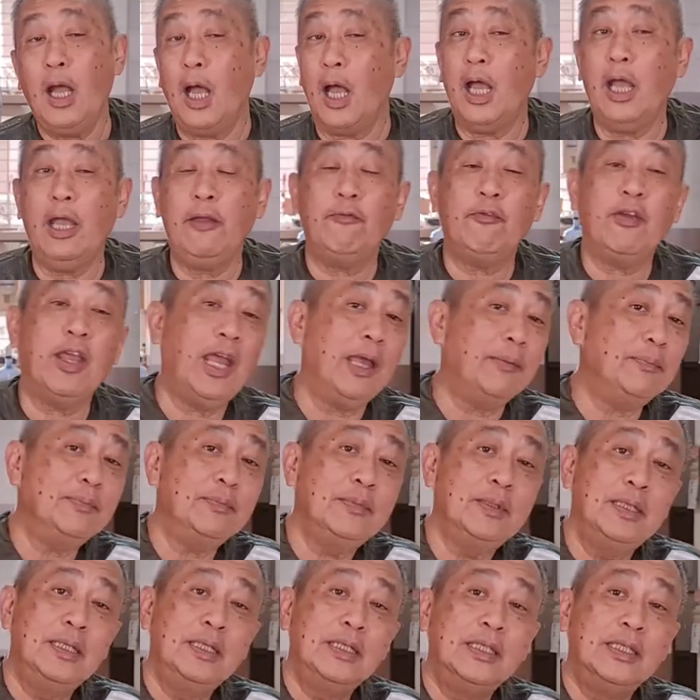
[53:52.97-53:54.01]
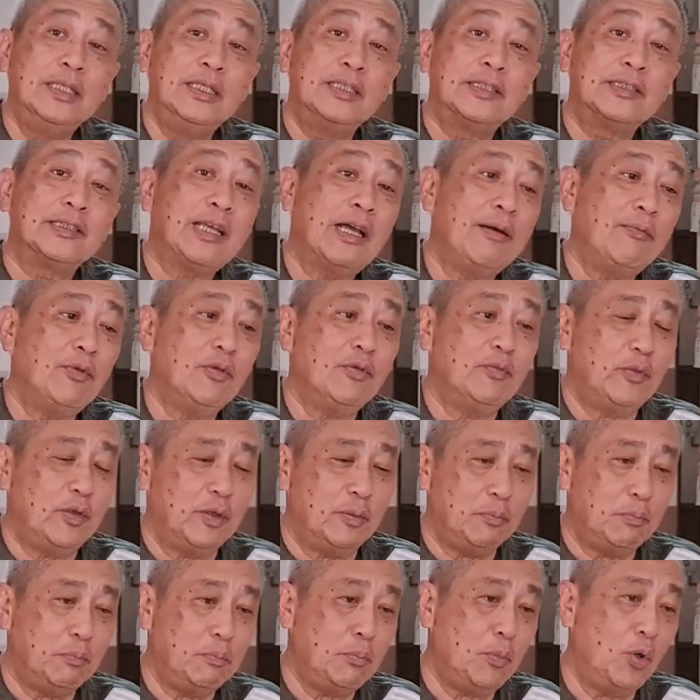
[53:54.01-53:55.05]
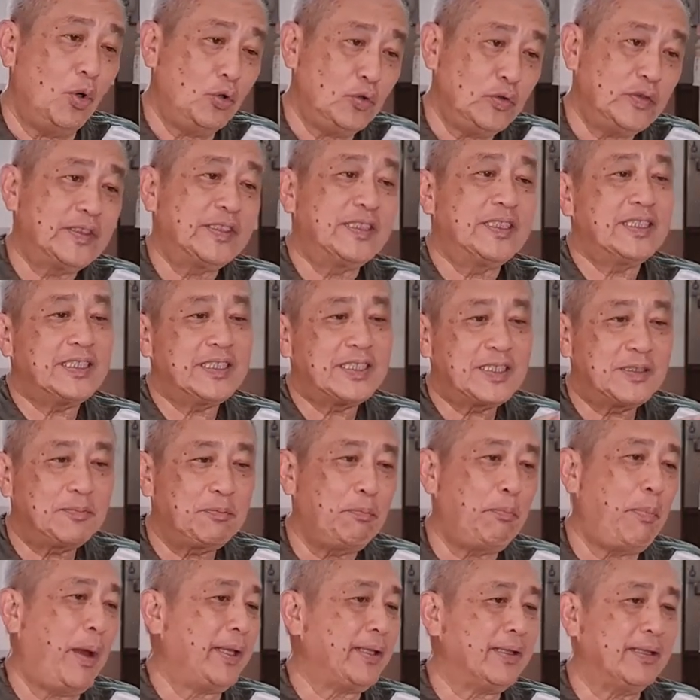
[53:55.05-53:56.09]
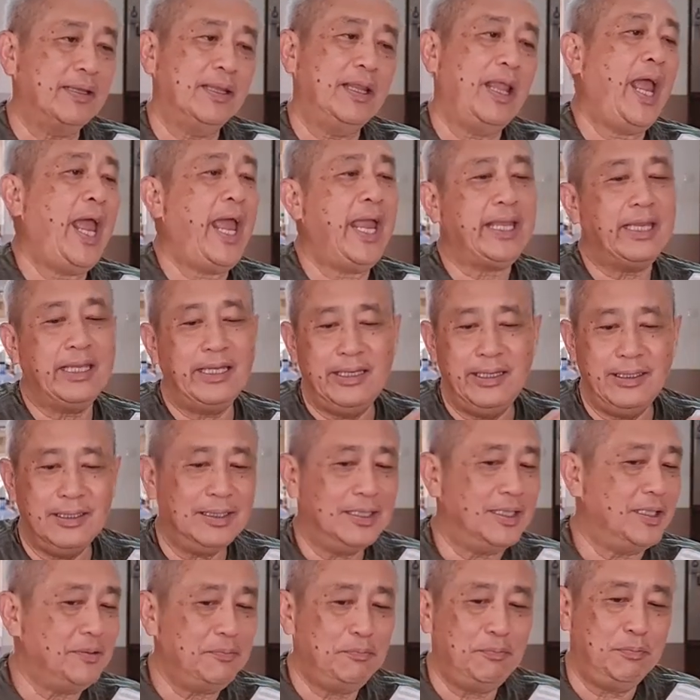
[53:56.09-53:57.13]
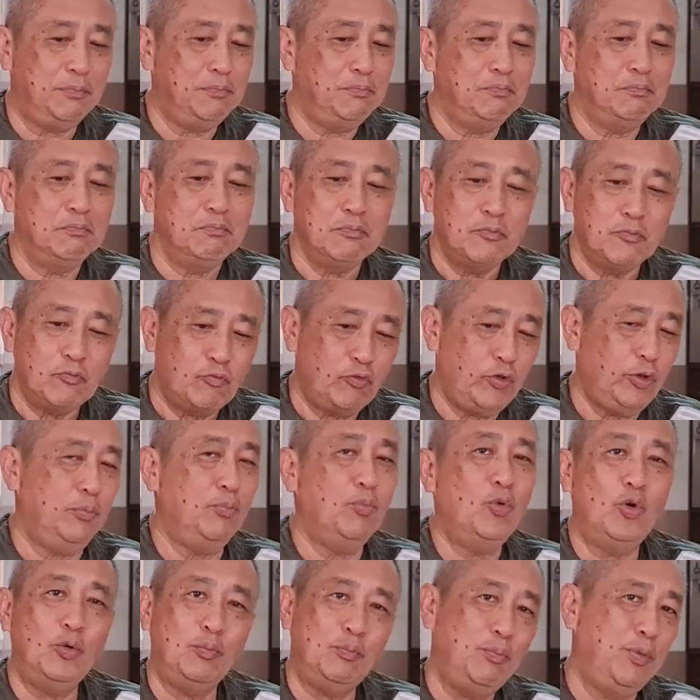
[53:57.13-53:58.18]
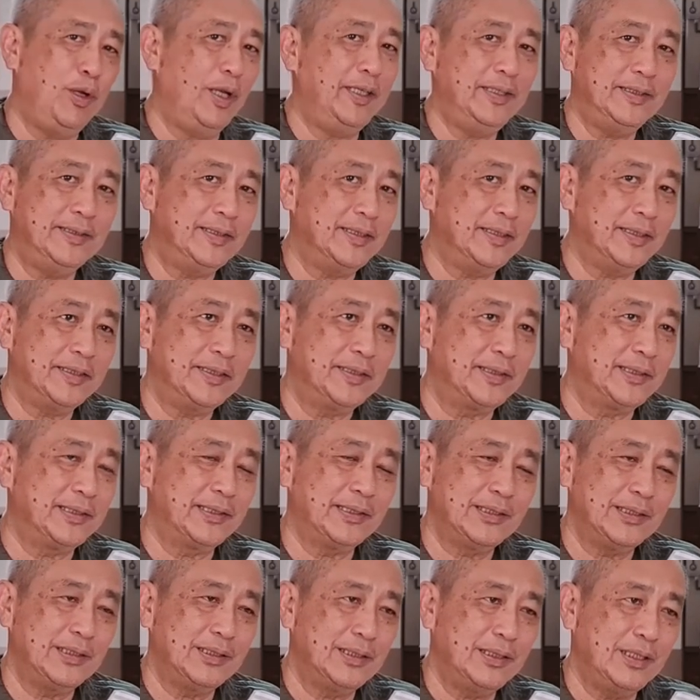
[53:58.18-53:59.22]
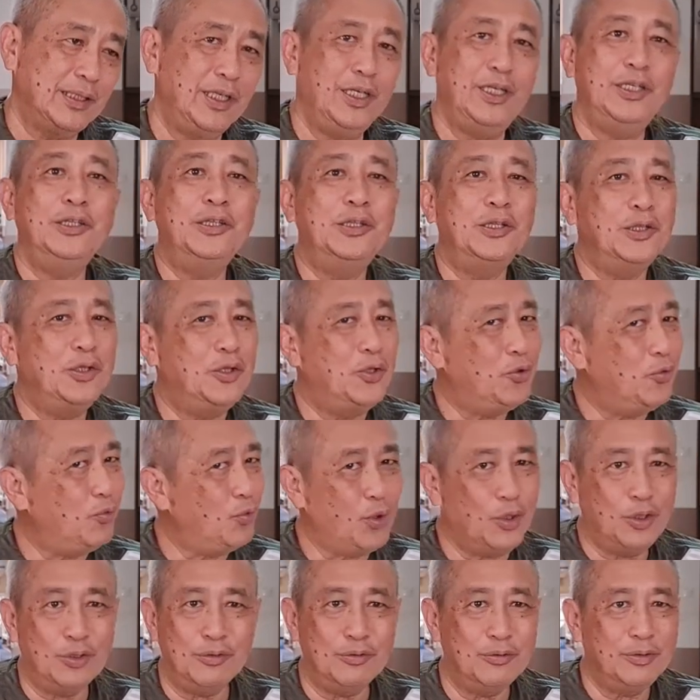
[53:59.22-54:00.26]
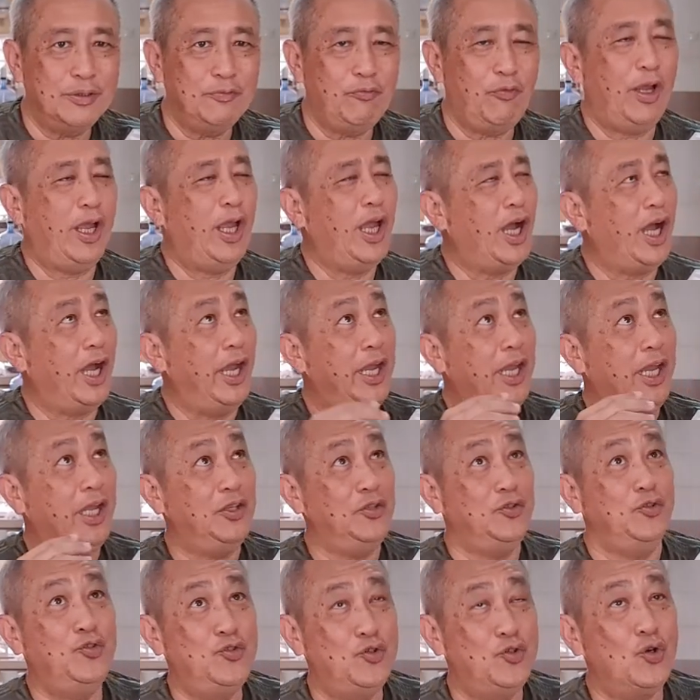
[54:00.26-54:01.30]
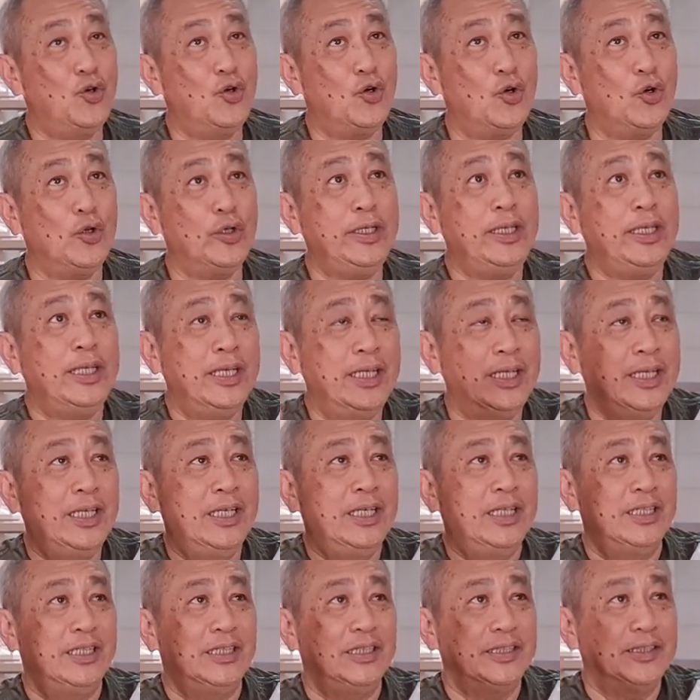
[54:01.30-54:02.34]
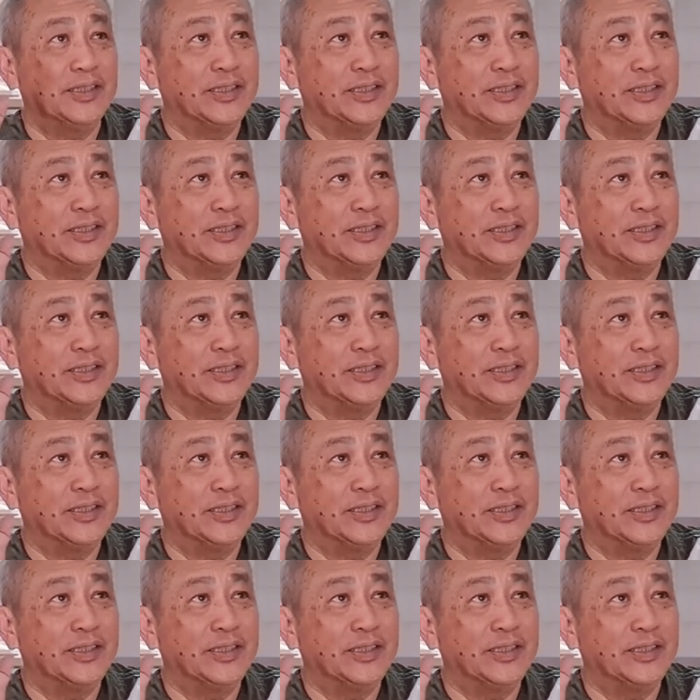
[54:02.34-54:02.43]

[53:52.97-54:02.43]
I have camped some of the most spectacular remote places in the world where I enjoy the